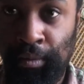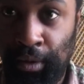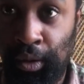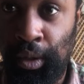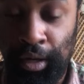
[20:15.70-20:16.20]

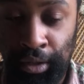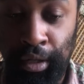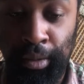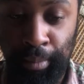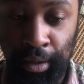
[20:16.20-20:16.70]
You got to
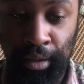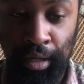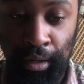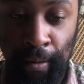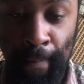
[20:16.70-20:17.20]
think about
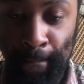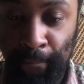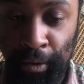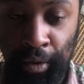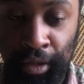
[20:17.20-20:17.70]
that.
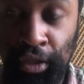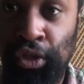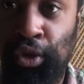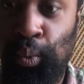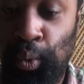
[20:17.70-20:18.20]
All right, this
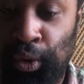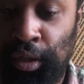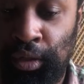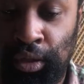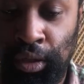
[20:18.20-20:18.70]
is a
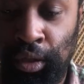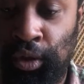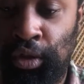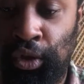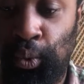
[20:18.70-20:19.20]
warning
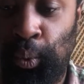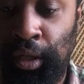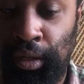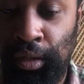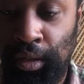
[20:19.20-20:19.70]
to the
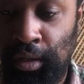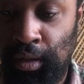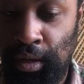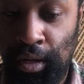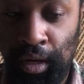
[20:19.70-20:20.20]
wicked.
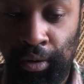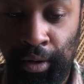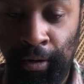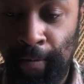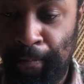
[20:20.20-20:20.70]
All
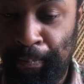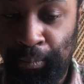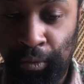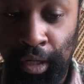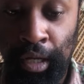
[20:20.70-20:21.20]
right,
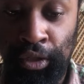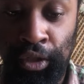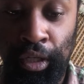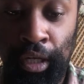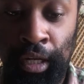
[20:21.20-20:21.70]
and to
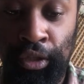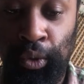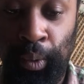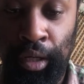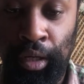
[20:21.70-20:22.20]
the elect to
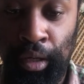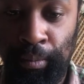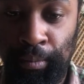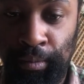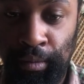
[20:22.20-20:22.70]
wake up.
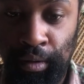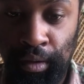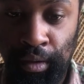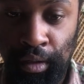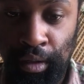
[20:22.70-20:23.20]

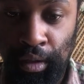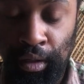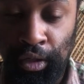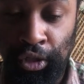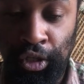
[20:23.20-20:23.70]

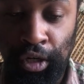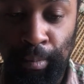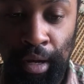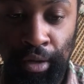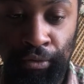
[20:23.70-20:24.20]

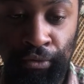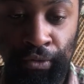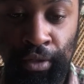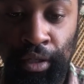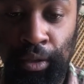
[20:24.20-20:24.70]
Jeremiah
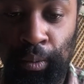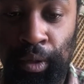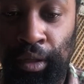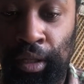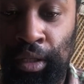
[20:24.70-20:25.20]

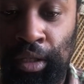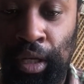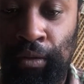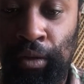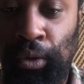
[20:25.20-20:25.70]
15:1. Thus
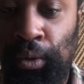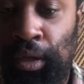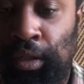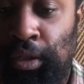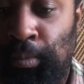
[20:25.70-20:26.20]
saith the Lord
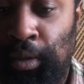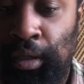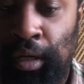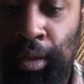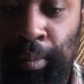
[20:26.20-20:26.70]
unto me,
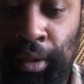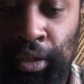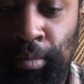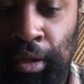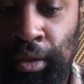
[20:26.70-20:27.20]
Yahweh
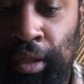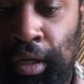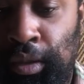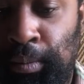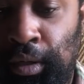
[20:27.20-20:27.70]
Bashmal Shah
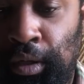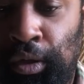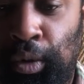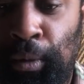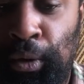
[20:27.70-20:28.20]
unto me,
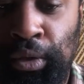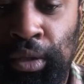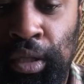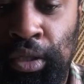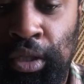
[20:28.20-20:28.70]
though
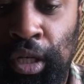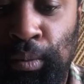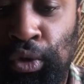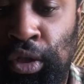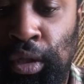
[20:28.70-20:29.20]
Moses and
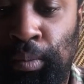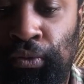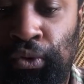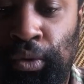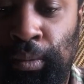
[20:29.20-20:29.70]
Samuel stood
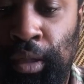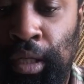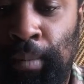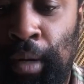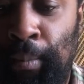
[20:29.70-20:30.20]
before me,
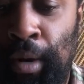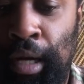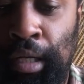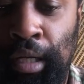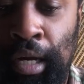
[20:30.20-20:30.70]
yet my
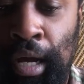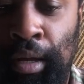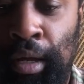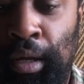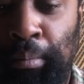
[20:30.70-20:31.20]
mind could not
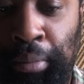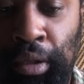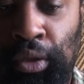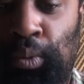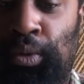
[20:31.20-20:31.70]
be
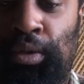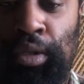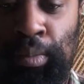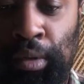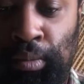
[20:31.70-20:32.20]
towards
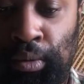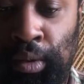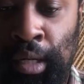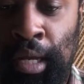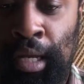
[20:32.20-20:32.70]
this people.
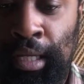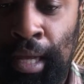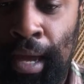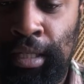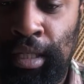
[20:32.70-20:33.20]

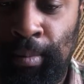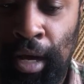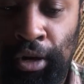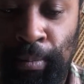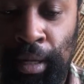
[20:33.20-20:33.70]
Cast them
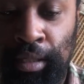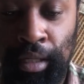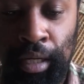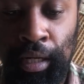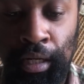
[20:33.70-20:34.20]
out of my
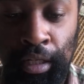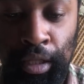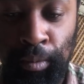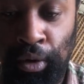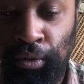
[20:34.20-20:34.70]
sight and let
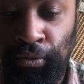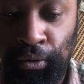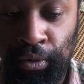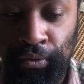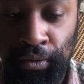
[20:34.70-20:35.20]
them go
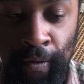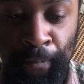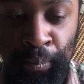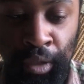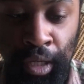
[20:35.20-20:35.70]
forth.
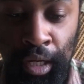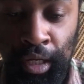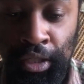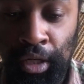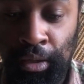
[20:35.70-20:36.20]
And
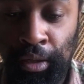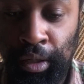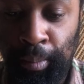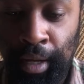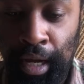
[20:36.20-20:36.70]
it shall come to
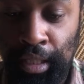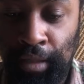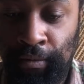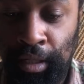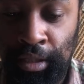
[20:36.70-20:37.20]
pass,
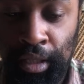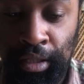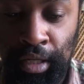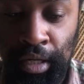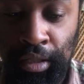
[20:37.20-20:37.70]
if they shall
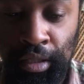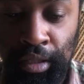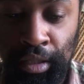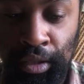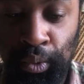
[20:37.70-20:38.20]
say unto
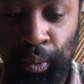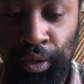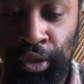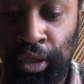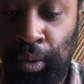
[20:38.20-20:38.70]
thee,
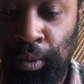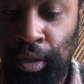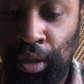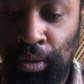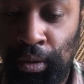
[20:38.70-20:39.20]
whither shall we
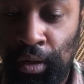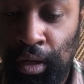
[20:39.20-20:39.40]
go?